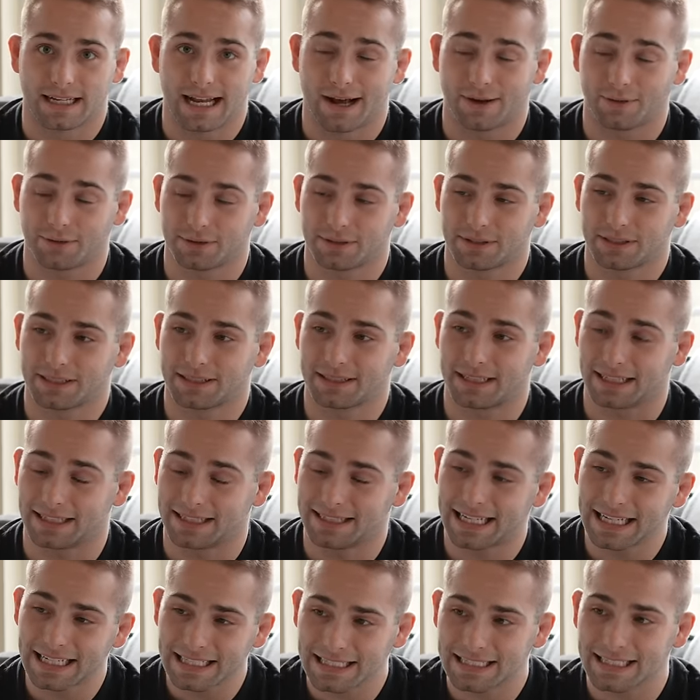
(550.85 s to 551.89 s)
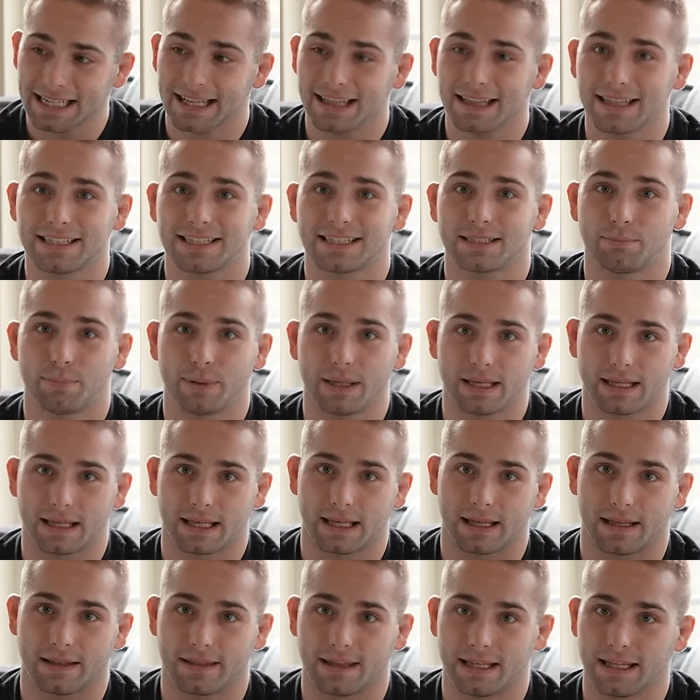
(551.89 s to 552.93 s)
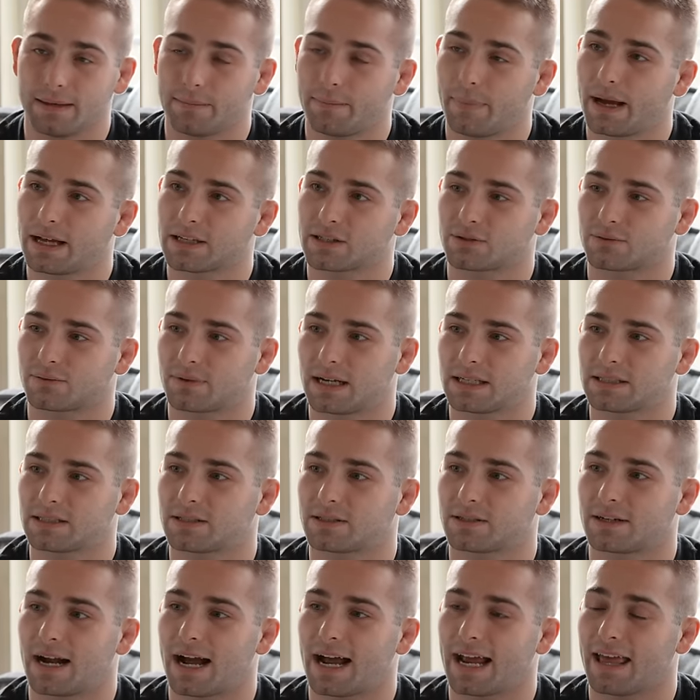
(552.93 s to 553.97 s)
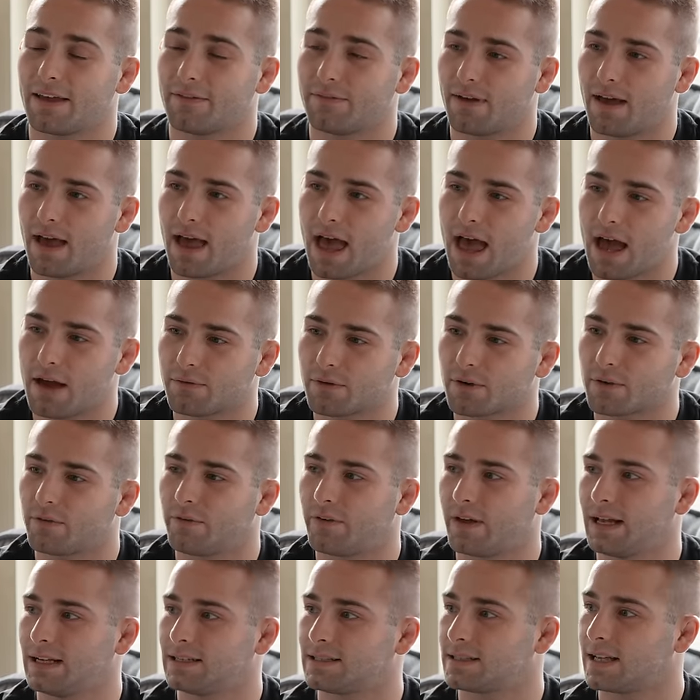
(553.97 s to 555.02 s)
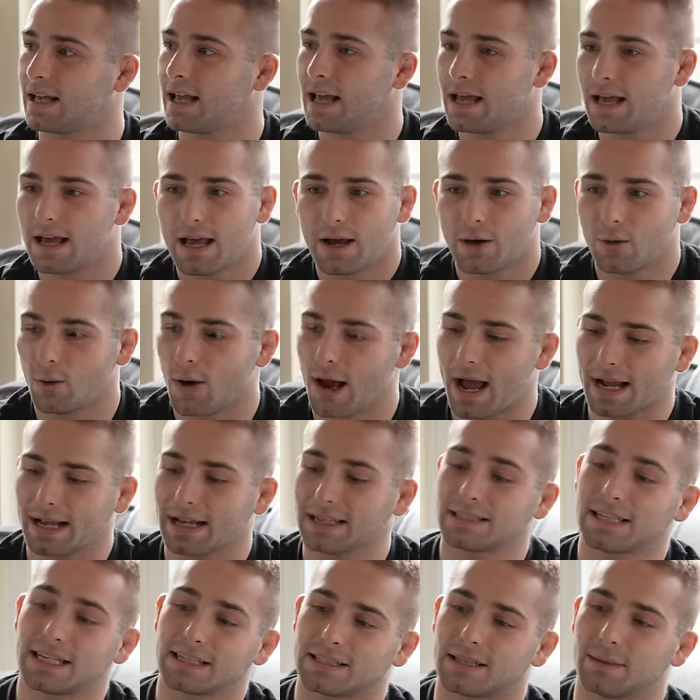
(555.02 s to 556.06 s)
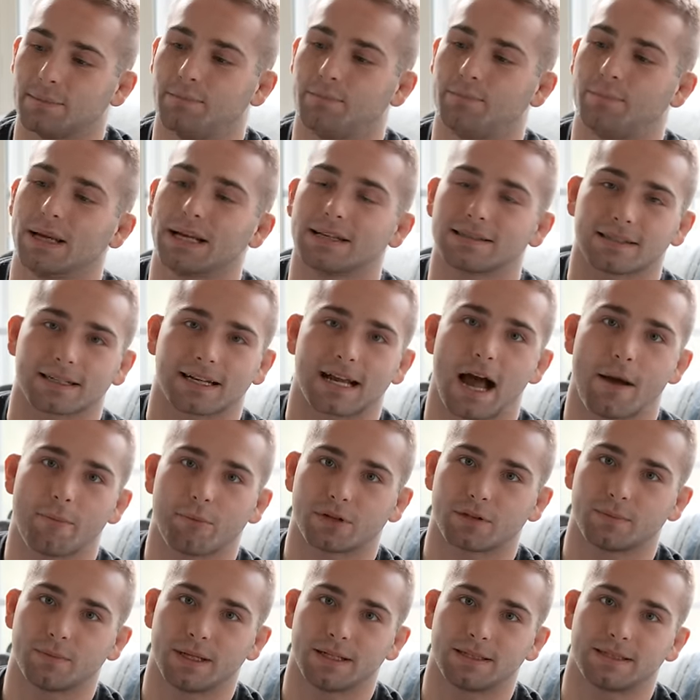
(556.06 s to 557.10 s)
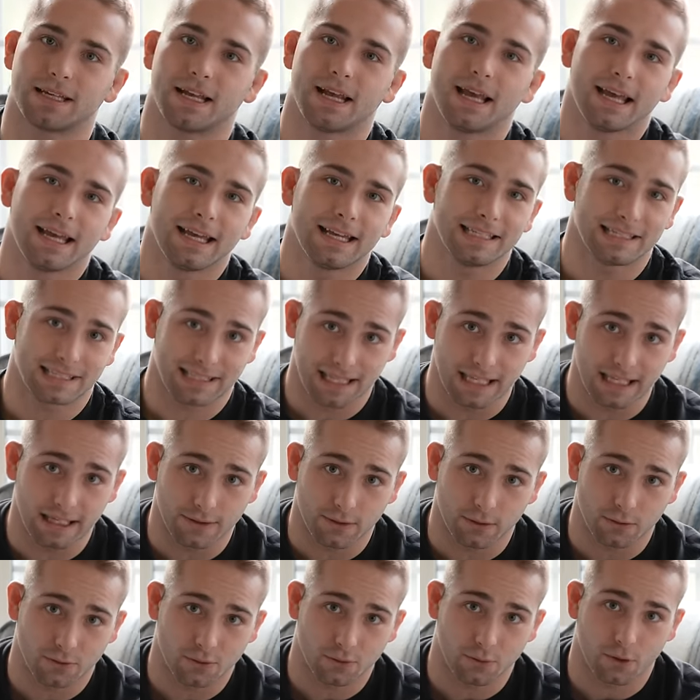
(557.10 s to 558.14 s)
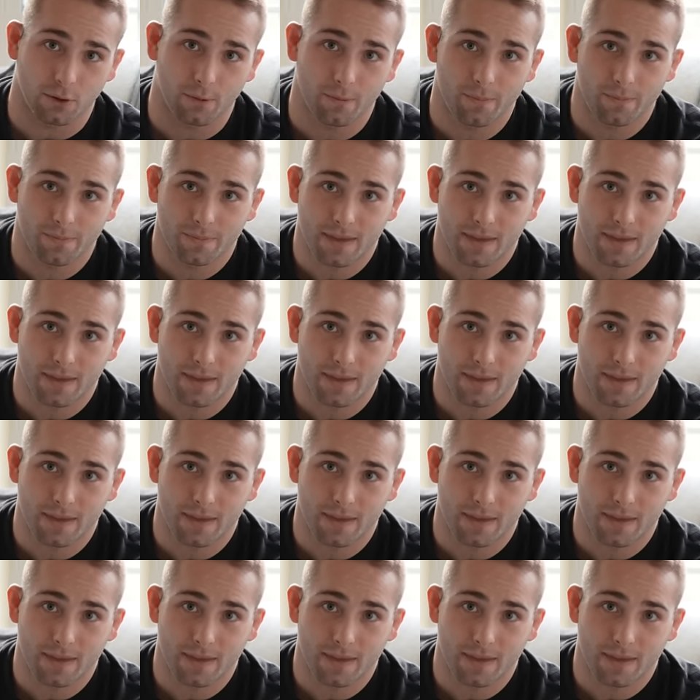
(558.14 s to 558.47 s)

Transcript: Now, statistically speaking, the best wrestler I have ever faced, who I guess has the biggest accomplishments, is Keegan O'Toole.